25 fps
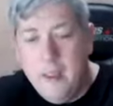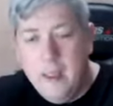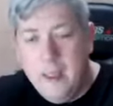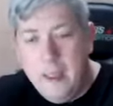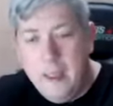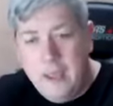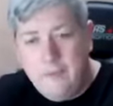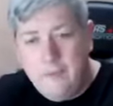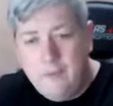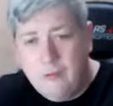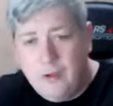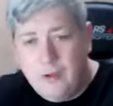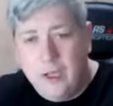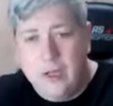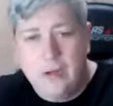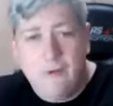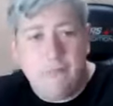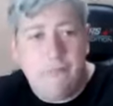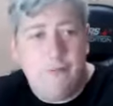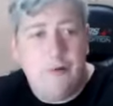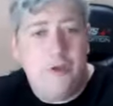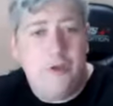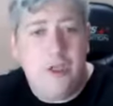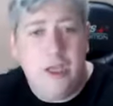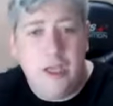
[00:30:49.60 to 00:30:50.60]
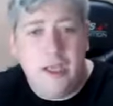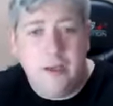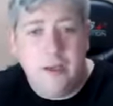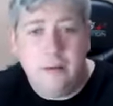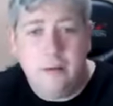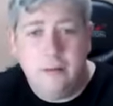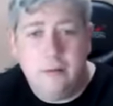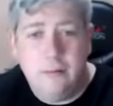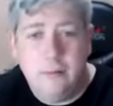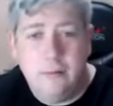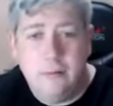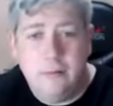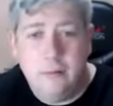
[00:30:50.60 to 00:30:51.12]
If you've done it for a year,
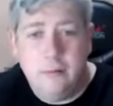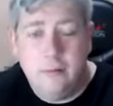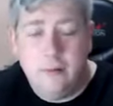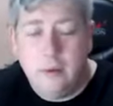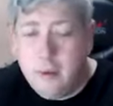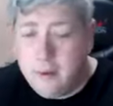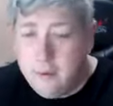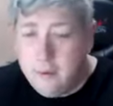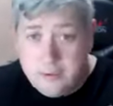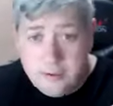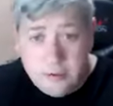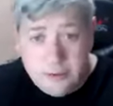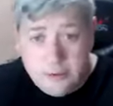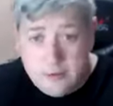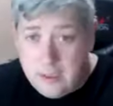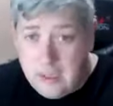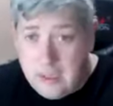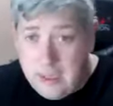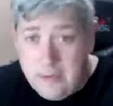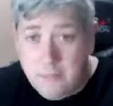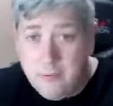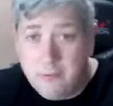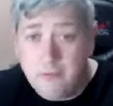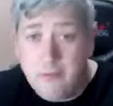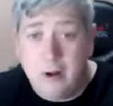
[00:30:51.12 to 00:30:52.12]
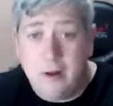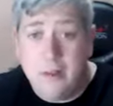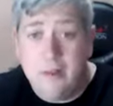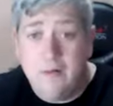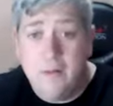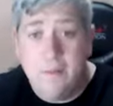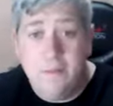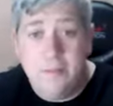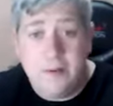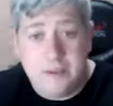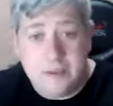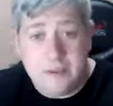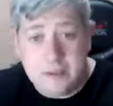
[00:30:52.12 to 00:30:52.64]
and this is anyone running their
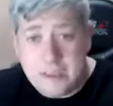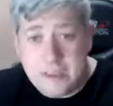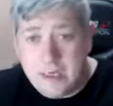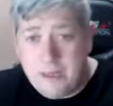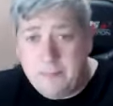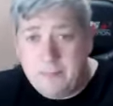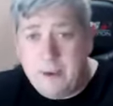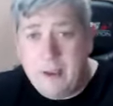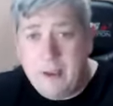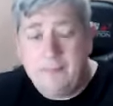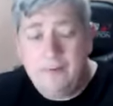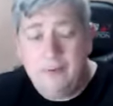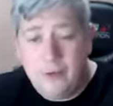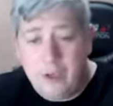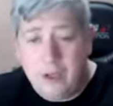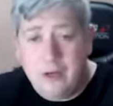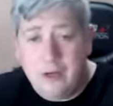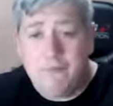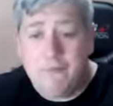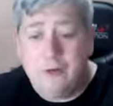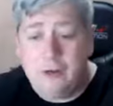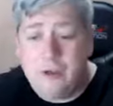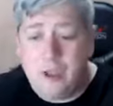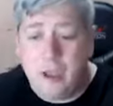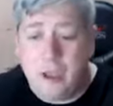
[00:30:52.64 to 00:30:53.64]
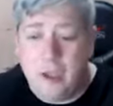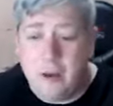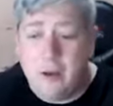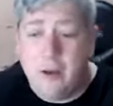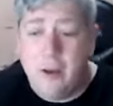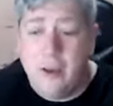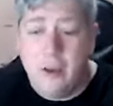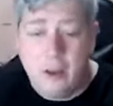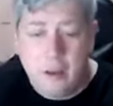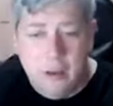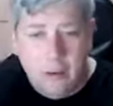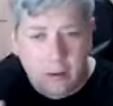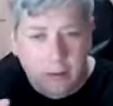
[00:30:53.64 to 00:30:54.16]
own business, any part, if you've done it for a year,
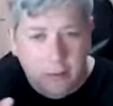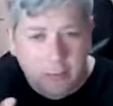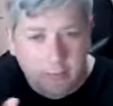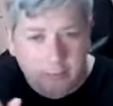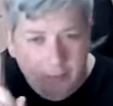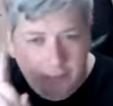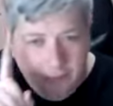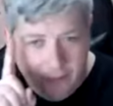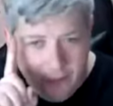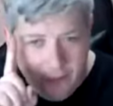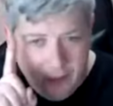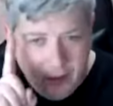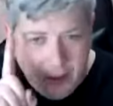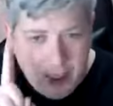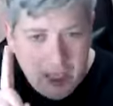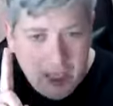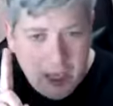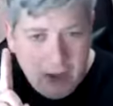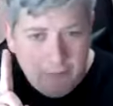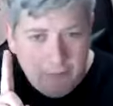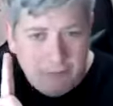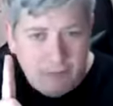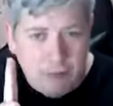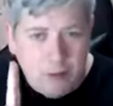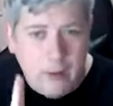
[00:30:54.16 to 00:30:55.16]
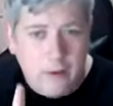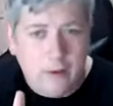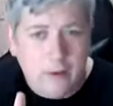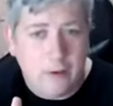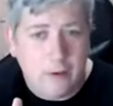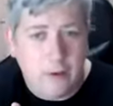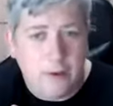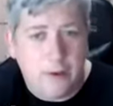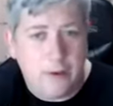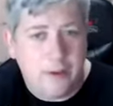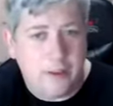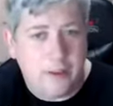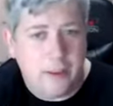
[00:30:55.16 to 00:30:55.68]
be very careful how you
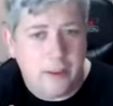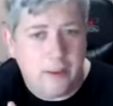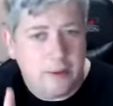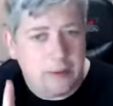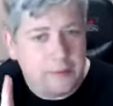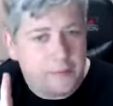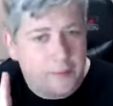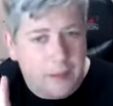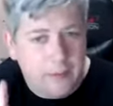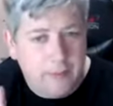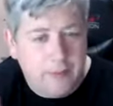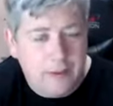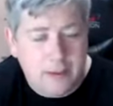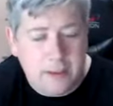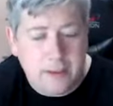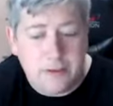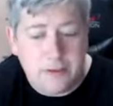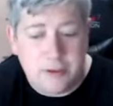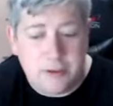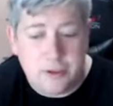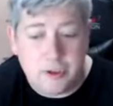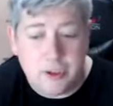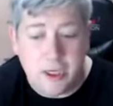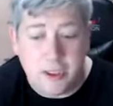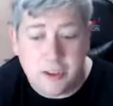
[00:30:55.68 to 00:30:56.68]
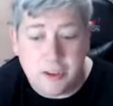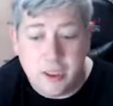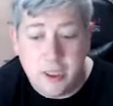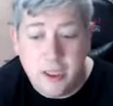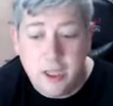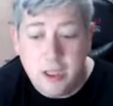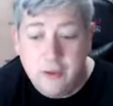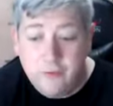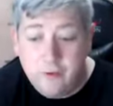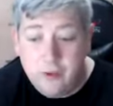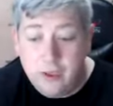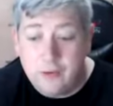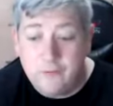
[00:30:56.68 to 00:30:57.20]
look at it, because maybe it needs to change.
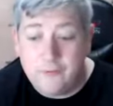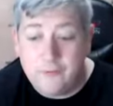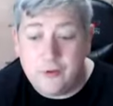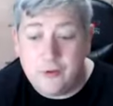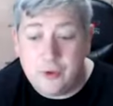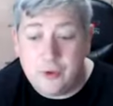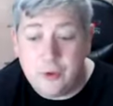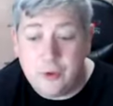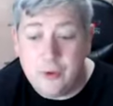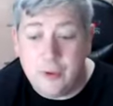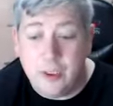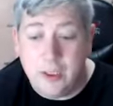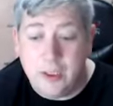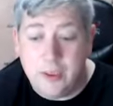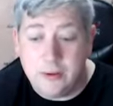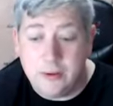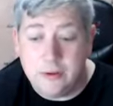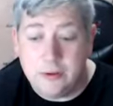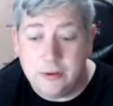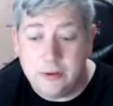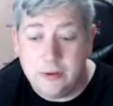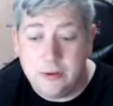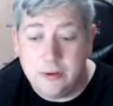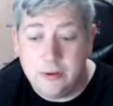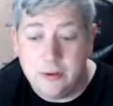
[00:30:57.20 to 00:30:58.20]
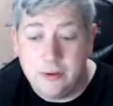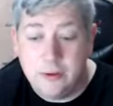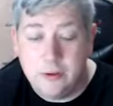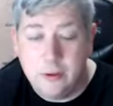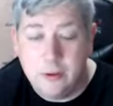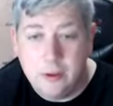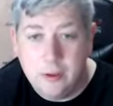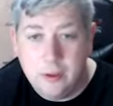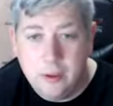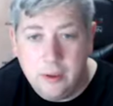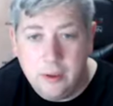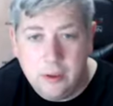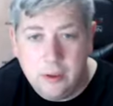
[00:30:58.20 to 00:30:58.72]
If you've done it for 2 years,
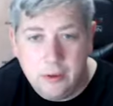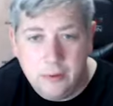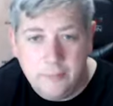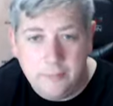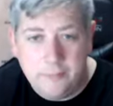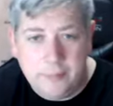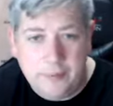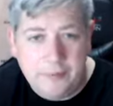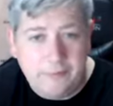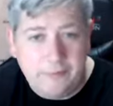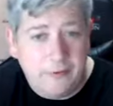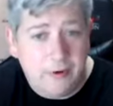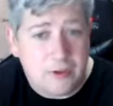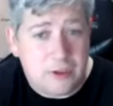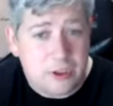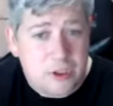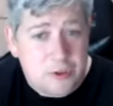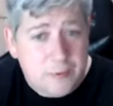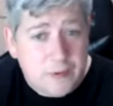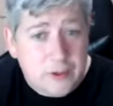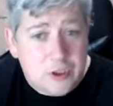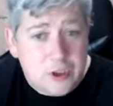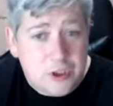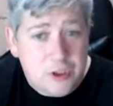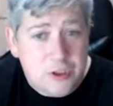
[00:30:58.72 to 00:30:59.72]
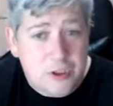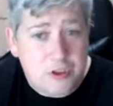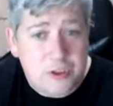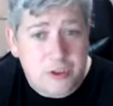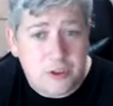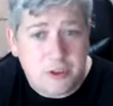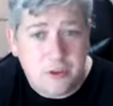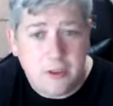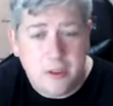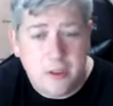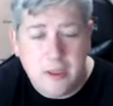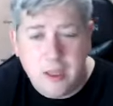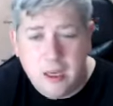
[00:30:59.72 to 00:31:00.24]
be very suspicious.
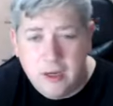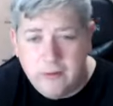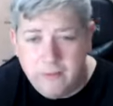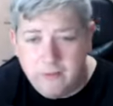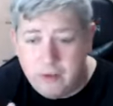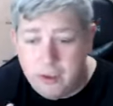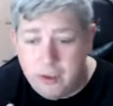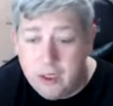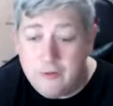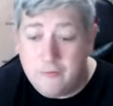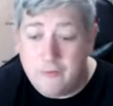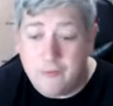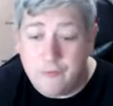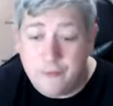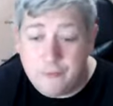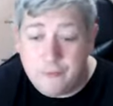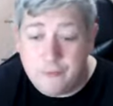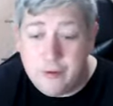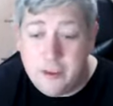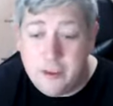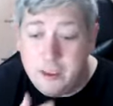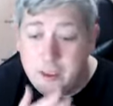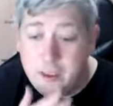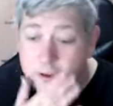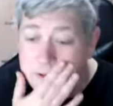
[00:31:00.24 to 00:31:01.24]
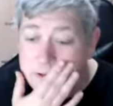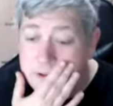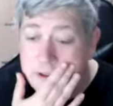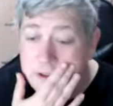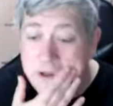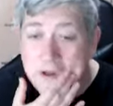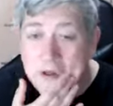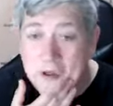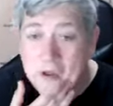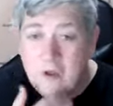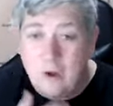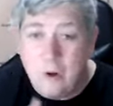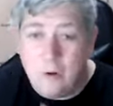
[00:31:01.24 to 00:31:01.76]
If you've done it for 3 years,
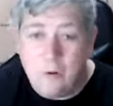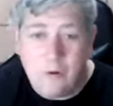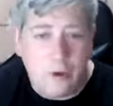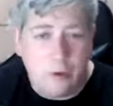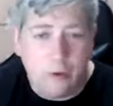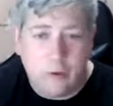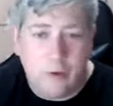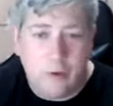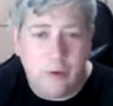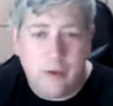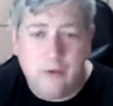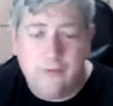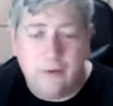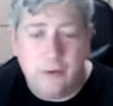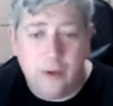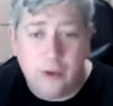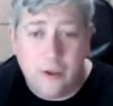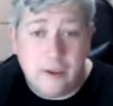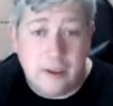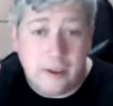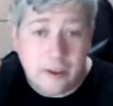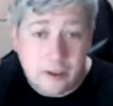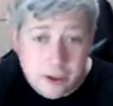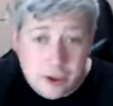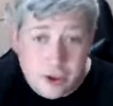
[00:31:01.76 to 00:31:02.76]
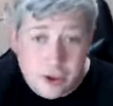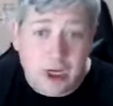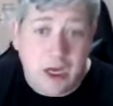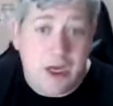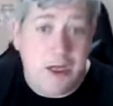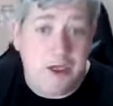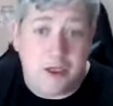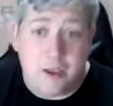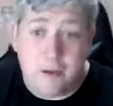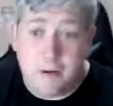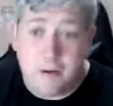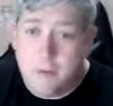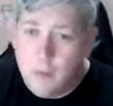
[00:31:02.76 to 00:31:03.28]
don't even look at it. Just
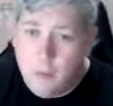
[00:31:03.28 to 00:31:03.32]
change it.